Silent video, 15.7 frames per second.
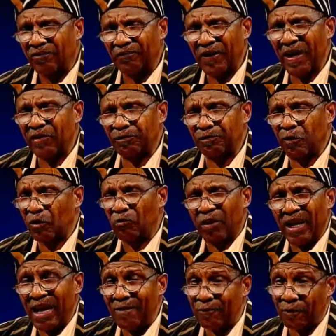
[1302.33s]
Facebook,
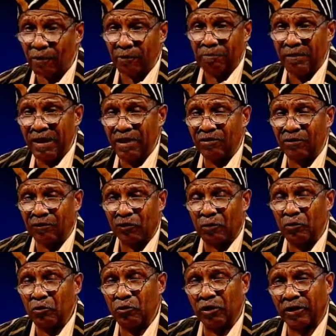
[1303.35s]
whatever means of
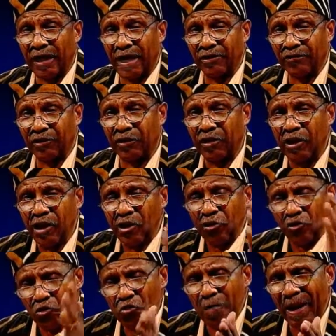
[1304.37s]
communication.
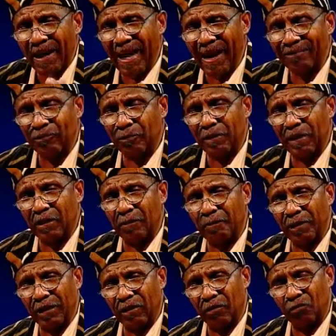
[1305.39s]
You might have to be the
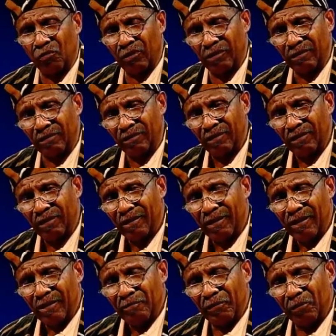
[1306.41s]
bigger one,
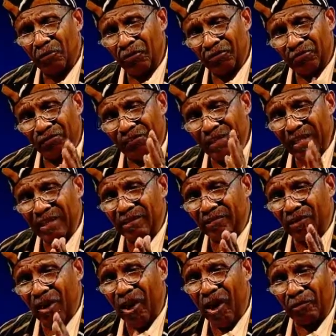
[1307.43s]
because
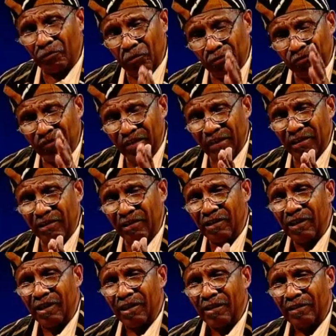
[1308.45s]
then God will see
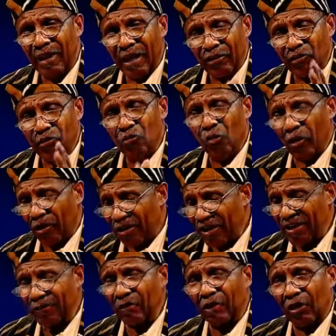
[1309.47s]
that you are
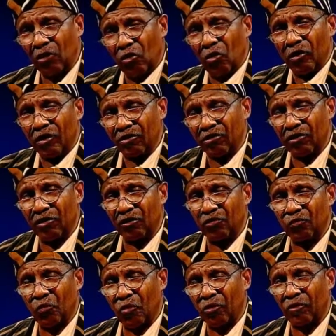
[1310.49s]
living according to
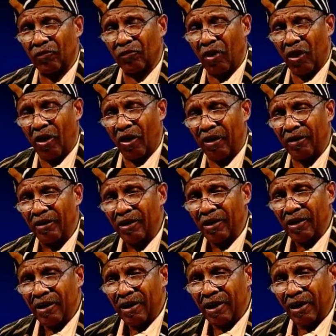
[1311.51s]
this word of God
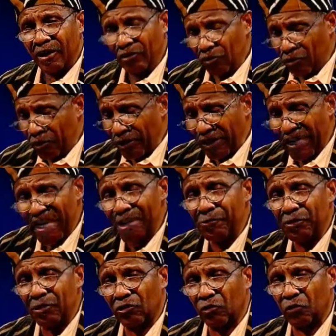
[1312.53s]
and you're
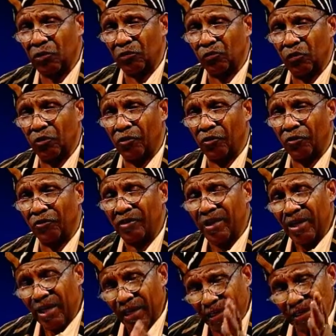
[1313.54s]
adhering to his word,
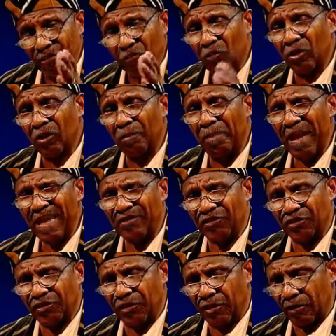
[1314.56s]
and he's going to
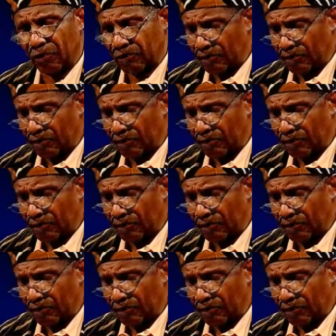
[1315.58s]
bless you.